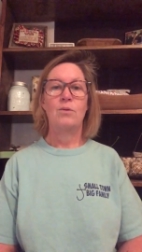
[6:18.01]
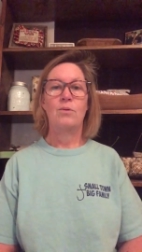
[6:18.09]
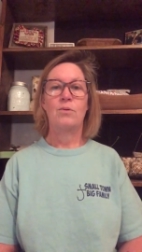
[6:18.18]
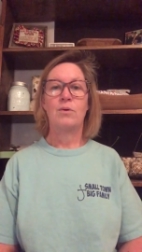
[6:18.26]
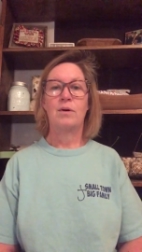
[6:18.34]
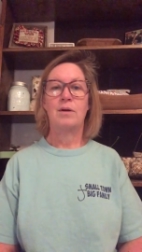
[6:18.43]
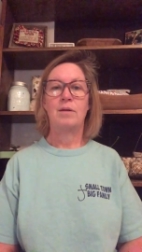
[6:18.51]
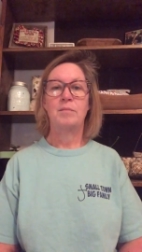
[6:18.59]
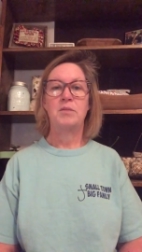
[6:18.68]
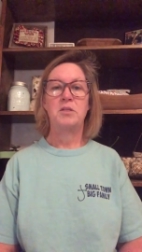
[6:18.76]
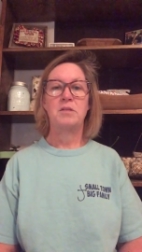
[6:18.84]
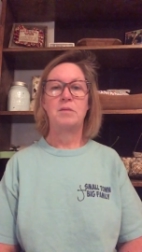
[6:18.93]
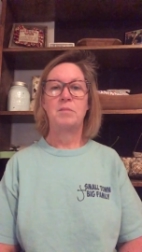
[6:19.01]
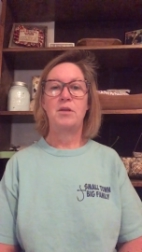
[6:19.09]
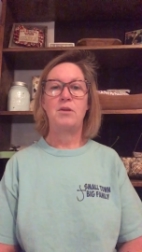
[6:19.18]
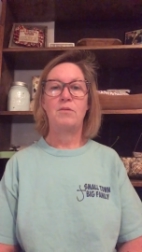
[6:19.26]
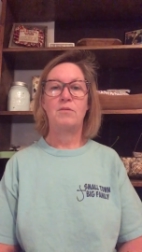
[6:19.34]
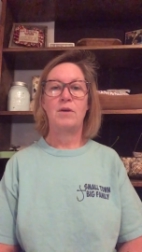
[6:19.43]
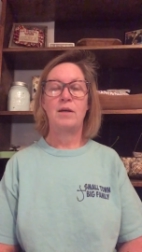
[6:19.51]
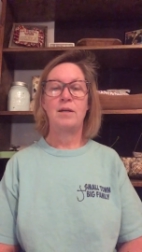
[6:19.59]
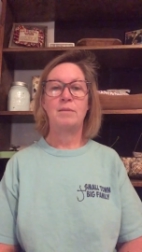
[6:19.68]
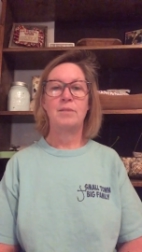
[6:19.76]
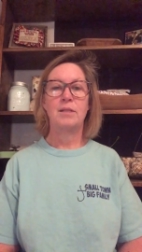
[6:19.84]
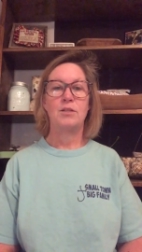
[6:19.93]
or just some cute
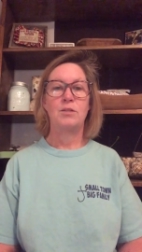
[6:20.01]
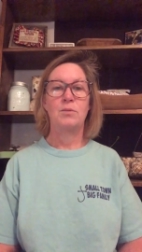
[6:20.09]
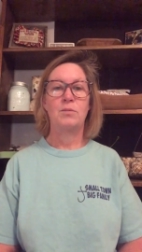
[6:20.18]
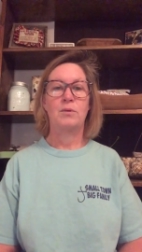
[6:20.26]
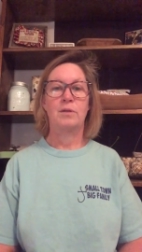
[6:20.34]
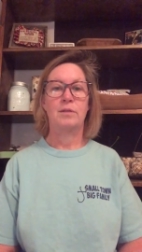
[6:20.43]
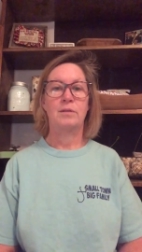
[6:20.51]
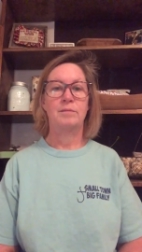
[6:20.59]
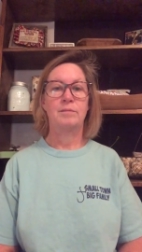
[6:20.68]
frames because you want to